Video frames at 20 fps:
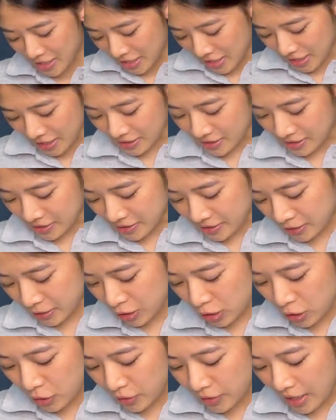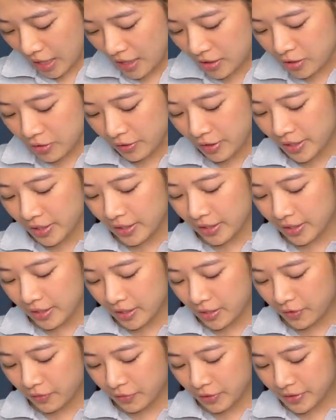it doesn't look that great, like
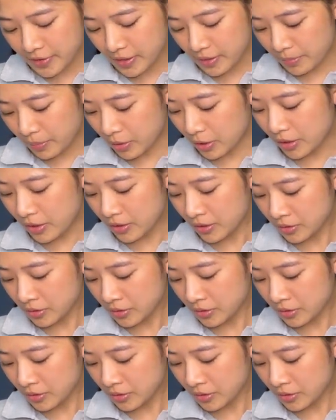here, for example.